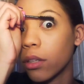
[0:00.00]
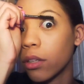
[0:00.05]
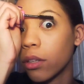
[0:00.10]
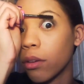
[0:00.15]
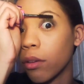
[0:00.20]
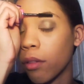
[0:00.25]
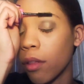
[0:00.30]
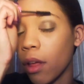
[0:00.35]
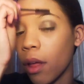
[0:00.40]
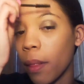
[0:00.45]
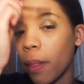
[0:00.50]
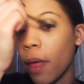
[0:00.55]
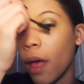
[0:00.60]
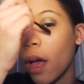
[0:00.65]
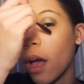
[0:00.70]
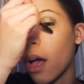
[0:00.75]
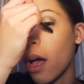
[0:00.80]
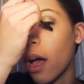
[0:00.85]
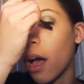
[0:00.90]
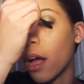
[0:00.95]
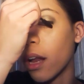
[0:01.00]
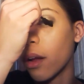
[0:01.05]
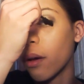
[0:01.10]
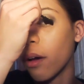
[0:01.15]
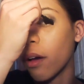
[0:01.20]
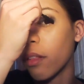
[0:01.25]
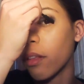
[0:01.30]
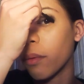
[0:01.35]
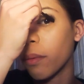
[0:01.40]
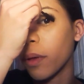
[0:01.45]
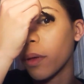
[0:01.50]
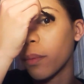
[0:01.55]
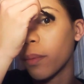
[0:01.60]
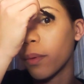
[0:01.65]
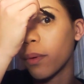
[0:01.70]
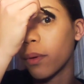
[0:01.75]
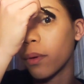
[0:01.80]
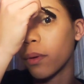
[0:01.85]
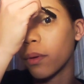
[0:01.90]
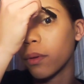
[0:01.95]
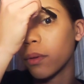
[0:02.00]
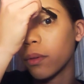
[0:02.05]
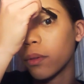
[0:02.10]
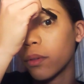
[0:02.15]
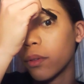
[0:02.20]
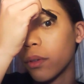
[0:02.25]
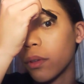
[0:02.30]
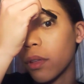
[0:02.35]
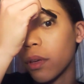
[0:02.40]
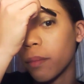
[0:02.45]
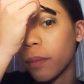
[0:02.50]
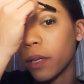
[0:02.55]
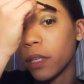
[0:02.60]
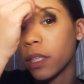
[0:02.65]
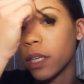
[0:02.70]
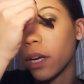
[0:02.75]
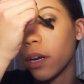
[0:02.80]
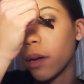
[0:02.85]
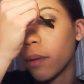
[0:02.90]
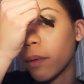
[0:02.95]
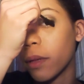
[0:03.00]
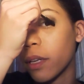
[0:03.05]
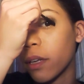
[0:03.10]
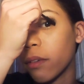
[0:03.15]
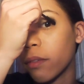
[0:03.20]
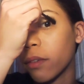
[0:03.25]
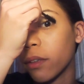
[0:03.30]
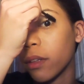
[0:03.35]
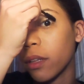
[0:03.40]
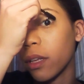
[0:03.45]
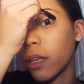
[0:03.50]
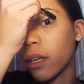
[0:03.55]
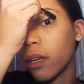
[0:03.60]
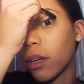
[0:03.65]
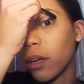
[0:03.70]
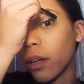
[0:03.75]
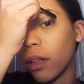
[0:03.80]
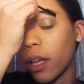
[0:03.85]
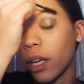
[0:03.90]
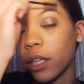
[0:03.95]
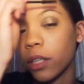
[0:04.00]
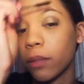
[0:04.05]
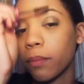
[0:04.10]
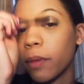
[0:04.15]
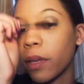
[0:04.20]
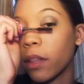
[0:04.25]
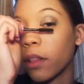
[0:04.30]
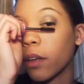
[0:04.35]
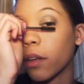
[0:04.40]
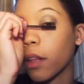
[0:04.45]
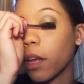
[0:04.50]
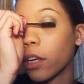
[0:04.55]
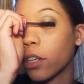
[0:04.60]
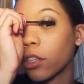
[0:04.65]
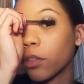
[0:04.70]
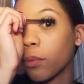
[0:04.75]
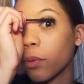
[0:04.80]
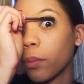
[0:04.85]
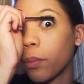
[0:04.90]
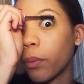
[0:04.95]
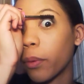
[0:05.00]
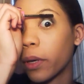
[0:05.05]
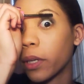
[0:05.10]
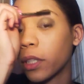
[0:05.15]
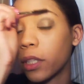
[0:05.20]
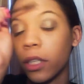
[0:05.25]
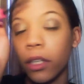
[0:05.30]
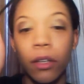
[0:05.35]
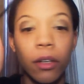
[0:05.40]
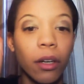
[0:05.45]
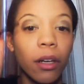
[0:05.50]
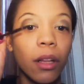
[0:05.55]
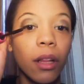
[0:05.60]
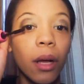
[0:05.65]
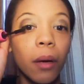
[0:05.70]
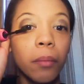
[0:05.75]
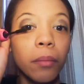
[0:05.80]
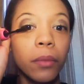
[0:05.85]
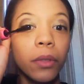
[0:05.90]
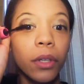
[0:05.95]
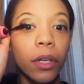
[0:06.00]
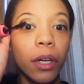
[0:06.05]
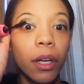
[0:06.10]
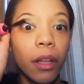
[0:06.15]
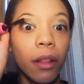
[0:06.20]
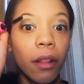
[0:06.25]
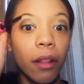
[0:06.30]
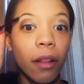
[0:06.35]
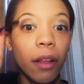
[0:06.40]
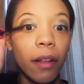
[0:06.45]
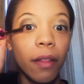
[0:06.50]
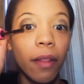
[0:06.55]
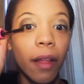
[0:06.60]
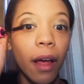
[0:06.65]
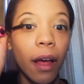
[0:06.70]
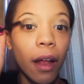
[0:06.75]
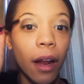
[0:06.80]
So then, I know other people do their mascara a bit differently, or make their lashes more pointed or clumped or anything like that.